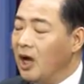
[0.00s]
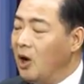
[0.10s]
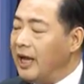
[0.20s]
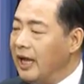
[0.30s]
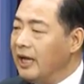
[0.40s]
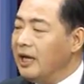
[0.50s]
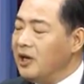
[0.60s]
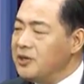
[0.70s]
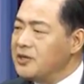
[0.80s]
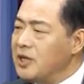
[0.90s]
Okay,
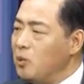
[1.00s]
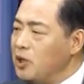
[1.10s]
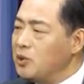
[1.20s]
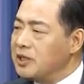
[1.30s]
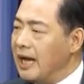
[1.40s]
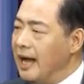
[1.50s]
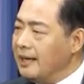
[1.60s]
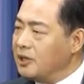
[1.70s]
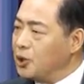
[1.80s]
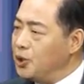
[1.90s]
here is when you
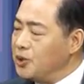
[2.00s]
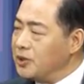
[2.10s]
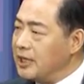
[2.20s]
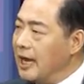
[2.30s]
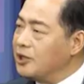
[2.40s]
talk, according to your talk,